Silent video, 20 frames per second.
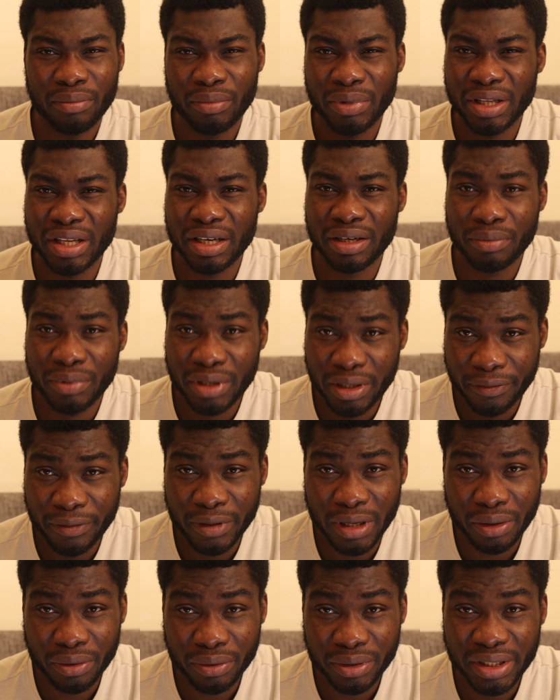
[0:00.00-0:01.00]
but then if
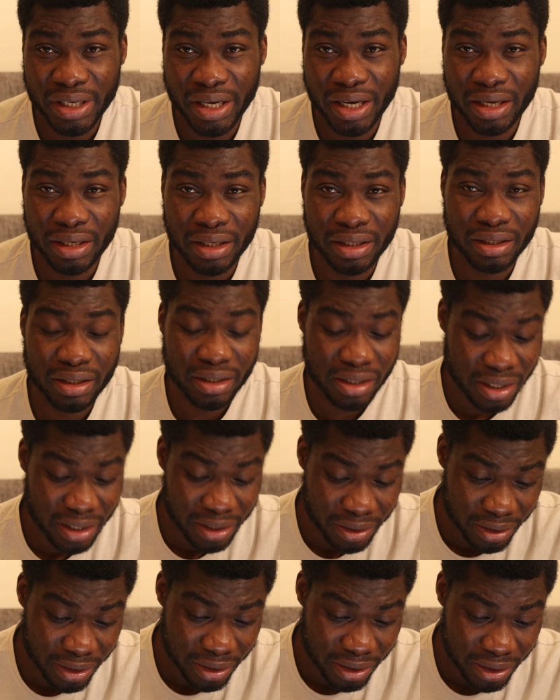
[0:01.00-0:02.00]
you are not taking it,
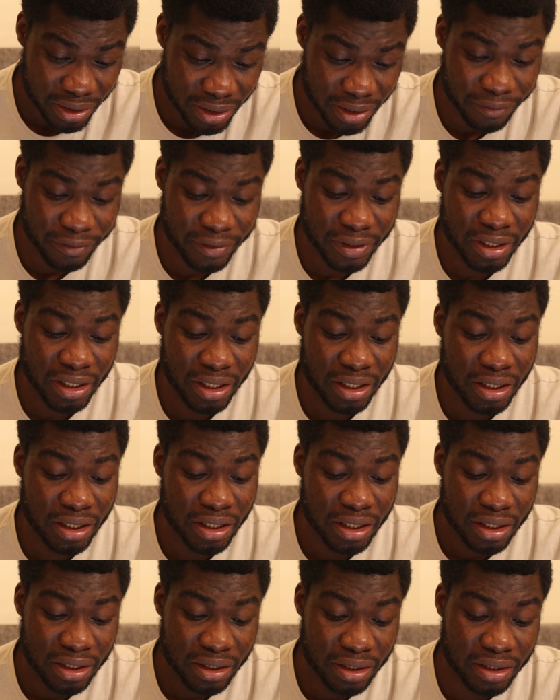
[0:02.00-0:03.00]
then definitely
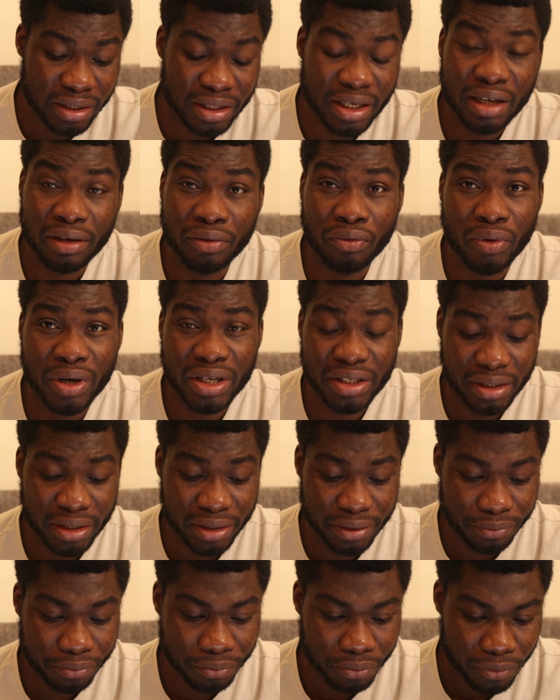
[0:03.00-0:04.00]
this can
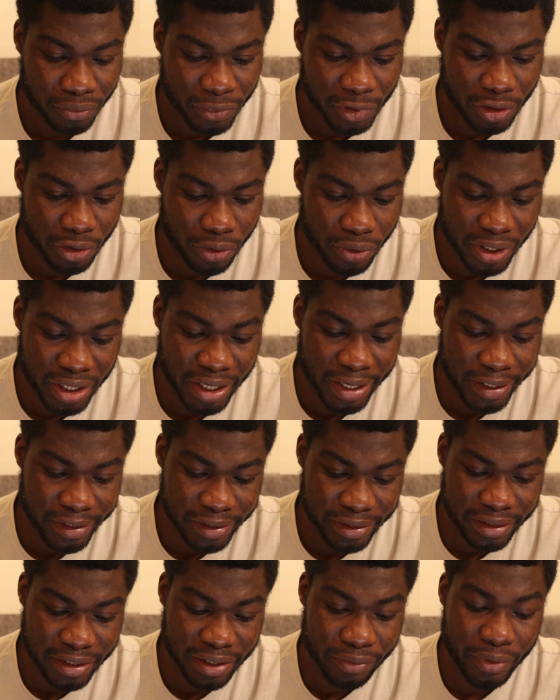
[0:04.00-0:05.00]
worsen your
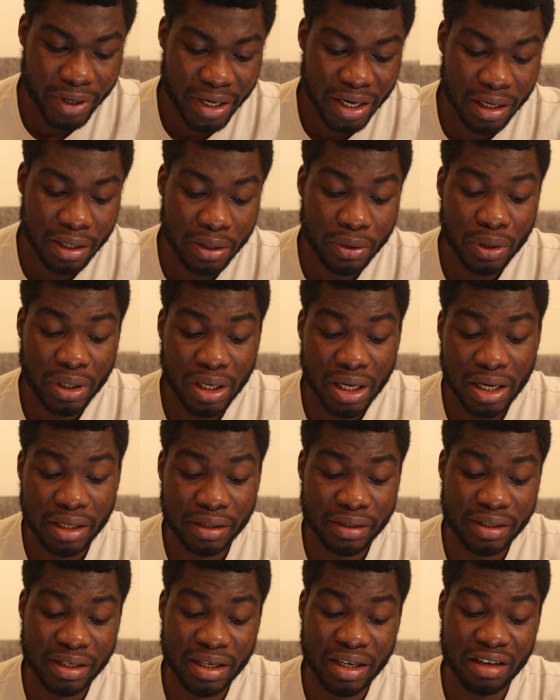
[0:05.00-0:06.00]
case. Then we can look
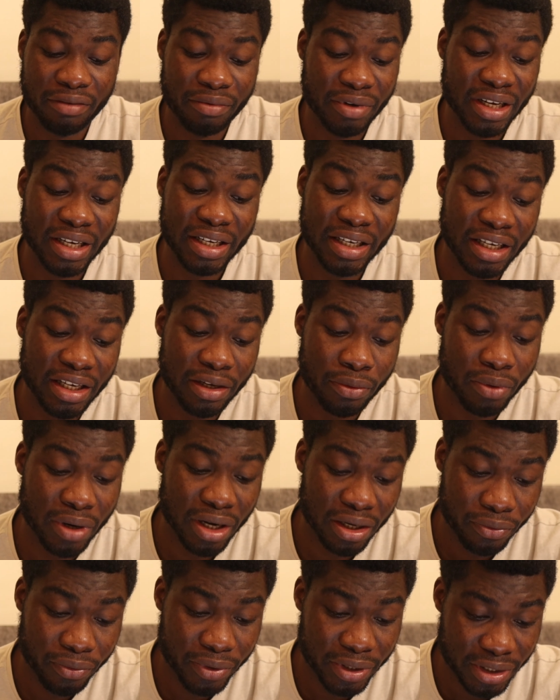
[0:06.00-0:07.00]
at the key
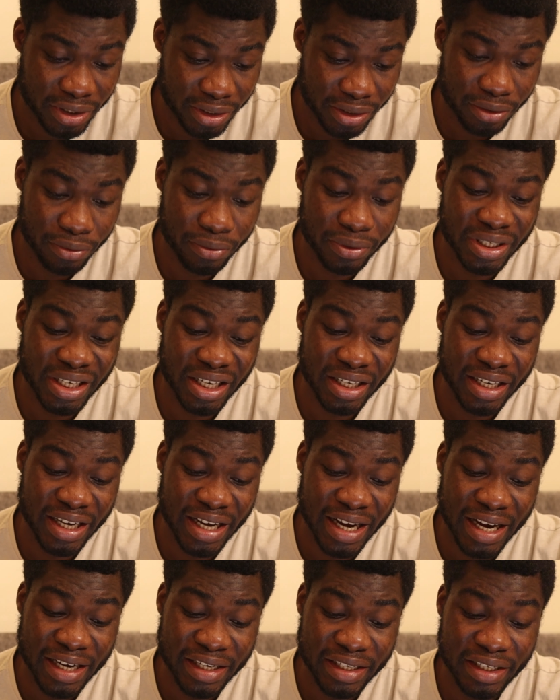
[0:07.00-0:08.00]
one, which is suicidal
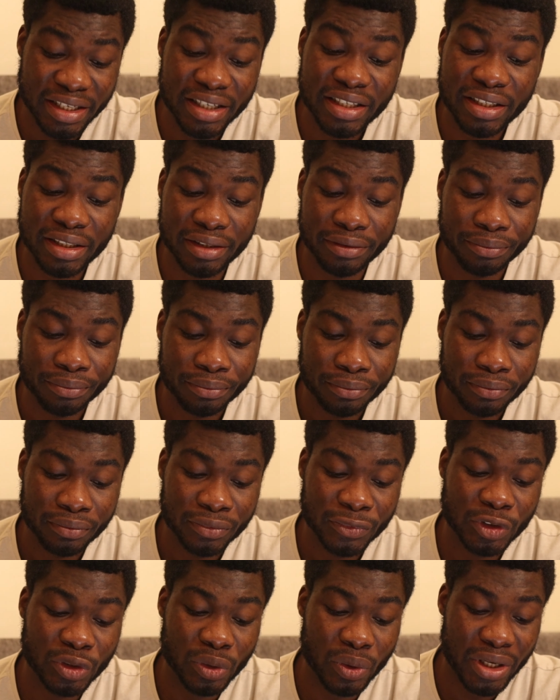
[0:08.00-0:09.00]
ideation.
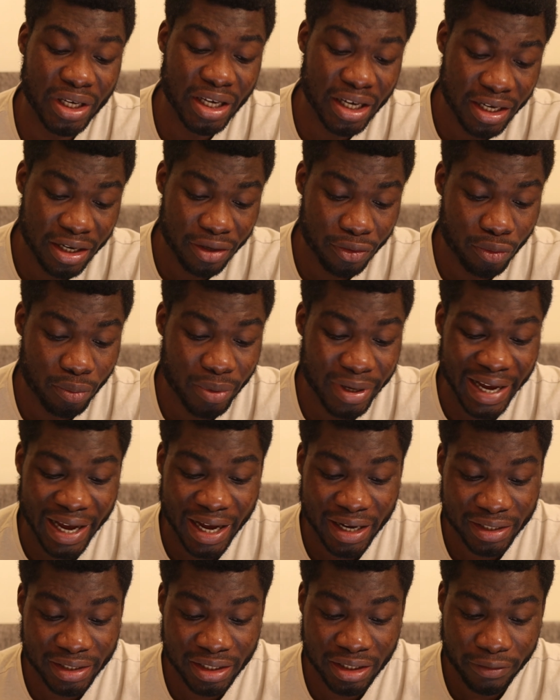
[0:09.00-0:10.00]
So here there could be
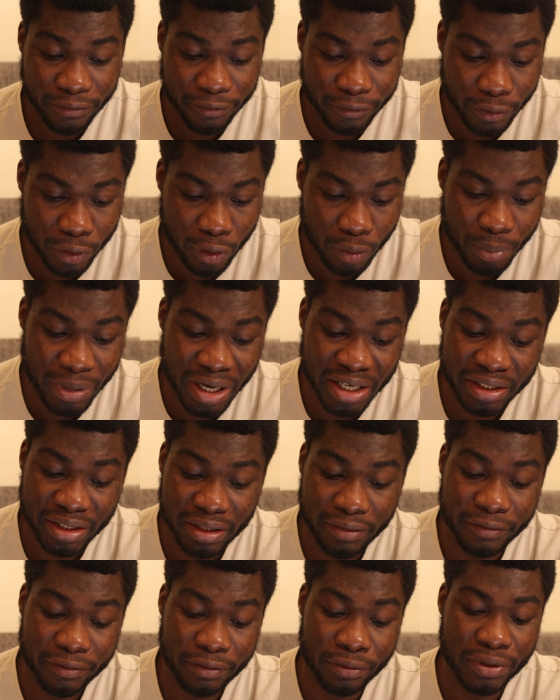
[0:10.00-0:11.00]
active or
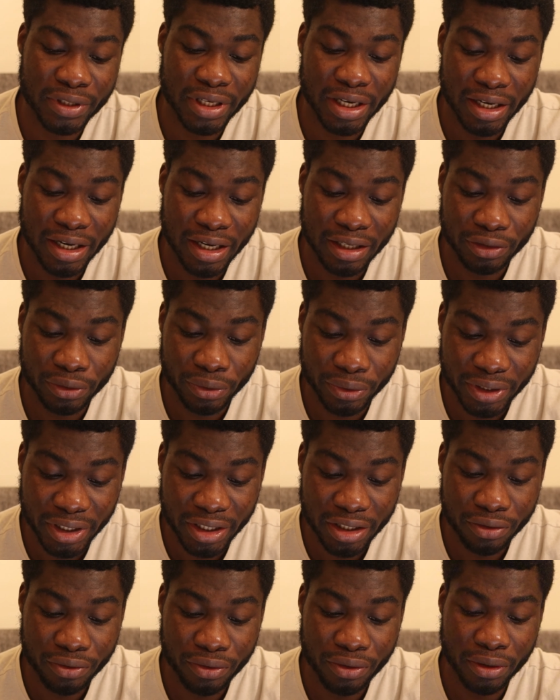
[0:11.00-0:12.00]
passive suicidal thought,
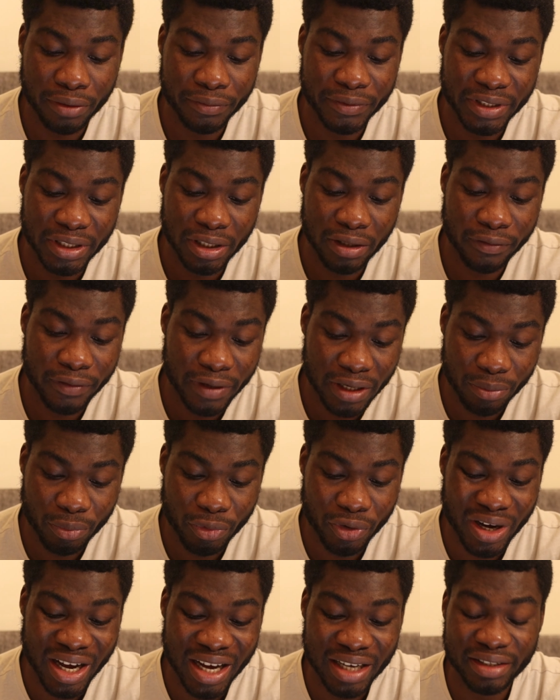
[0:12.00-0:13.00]
history of self-harm,
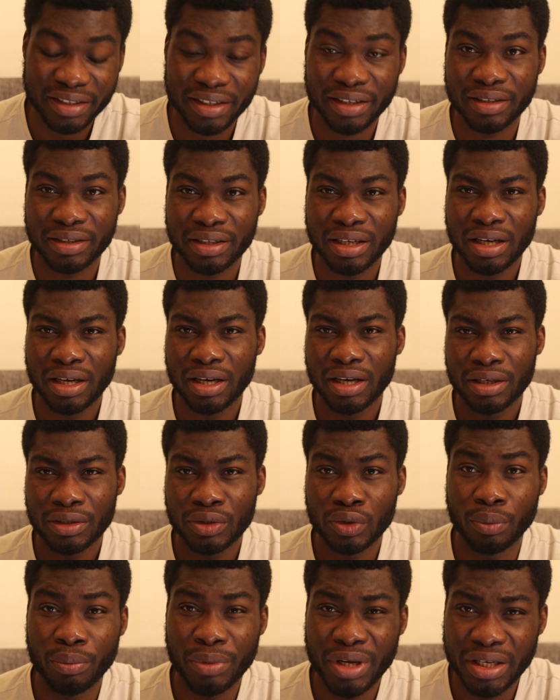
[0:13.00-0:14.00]
or access
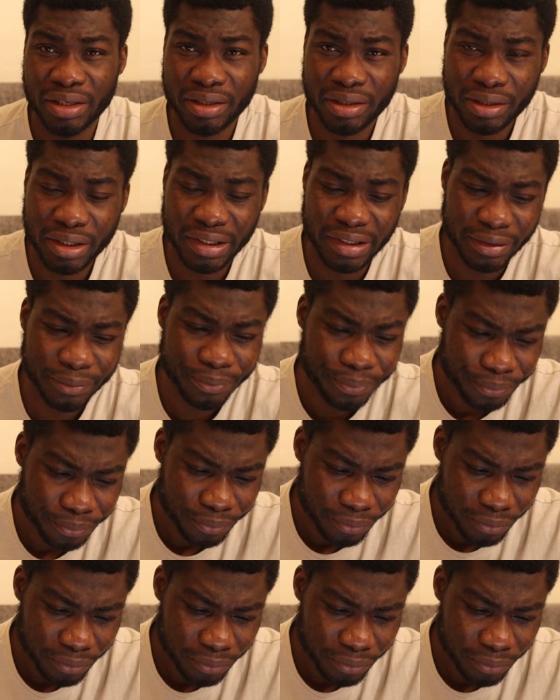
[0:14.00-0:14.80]
to means. So